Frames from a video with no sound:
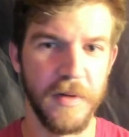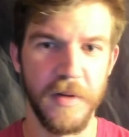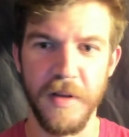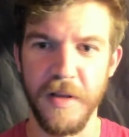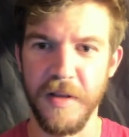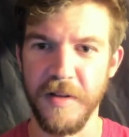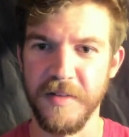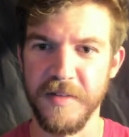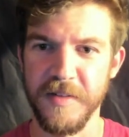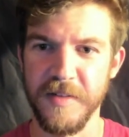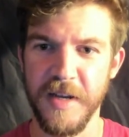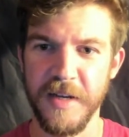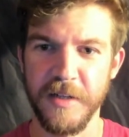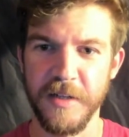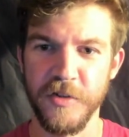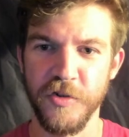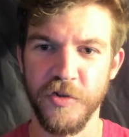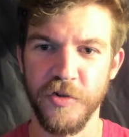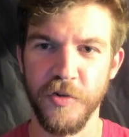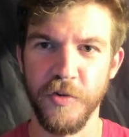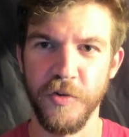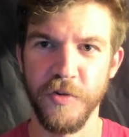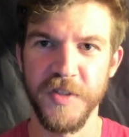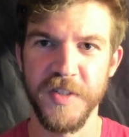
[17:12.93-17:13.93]
It's not
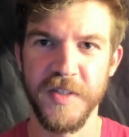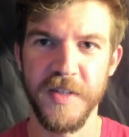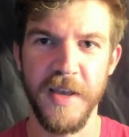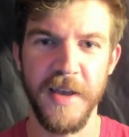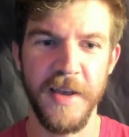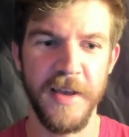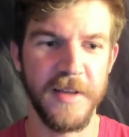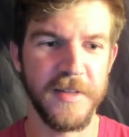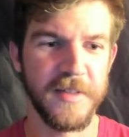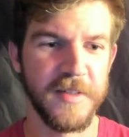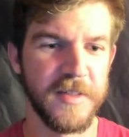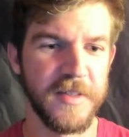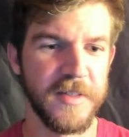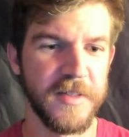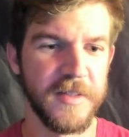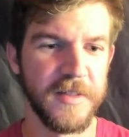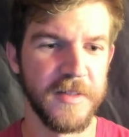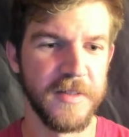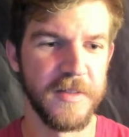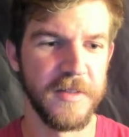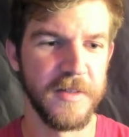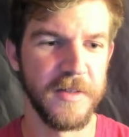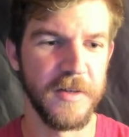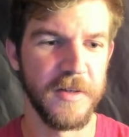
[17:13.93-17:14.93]
Control S.
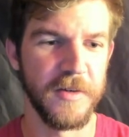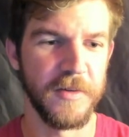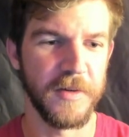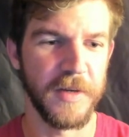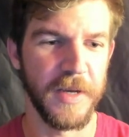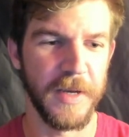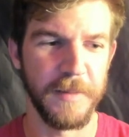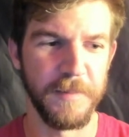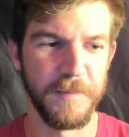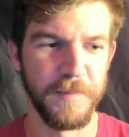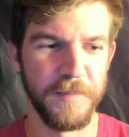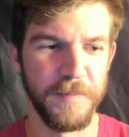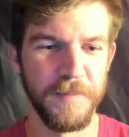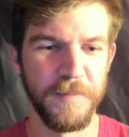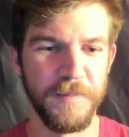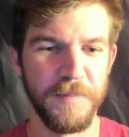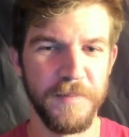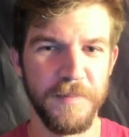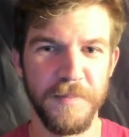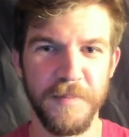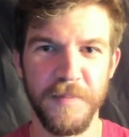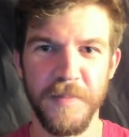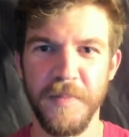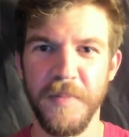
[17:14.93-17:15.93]
Okay,
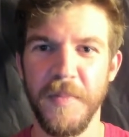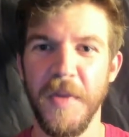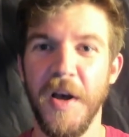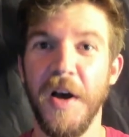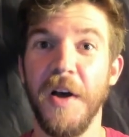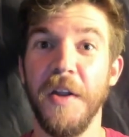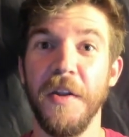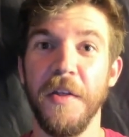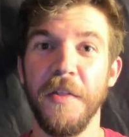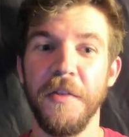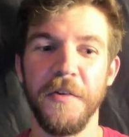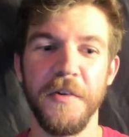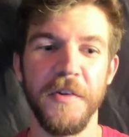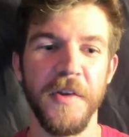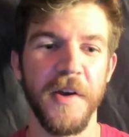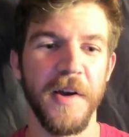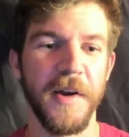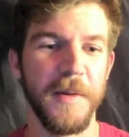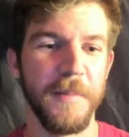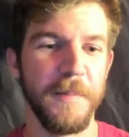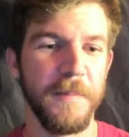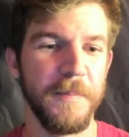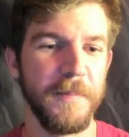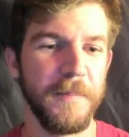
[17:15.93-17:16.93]
another time.
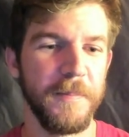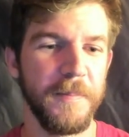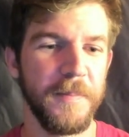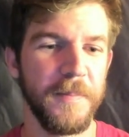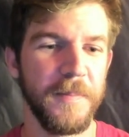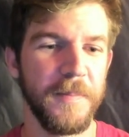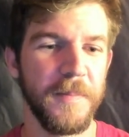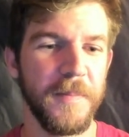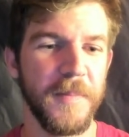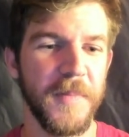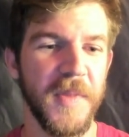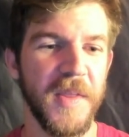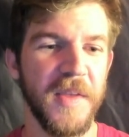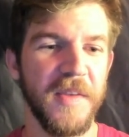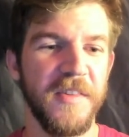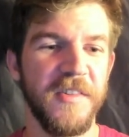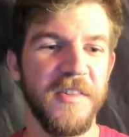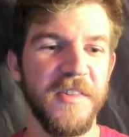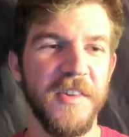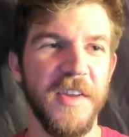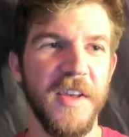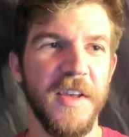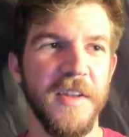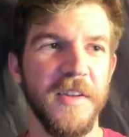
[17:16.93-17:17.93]

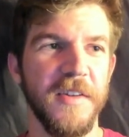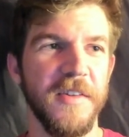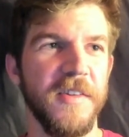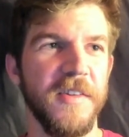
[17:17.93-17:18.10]
Send.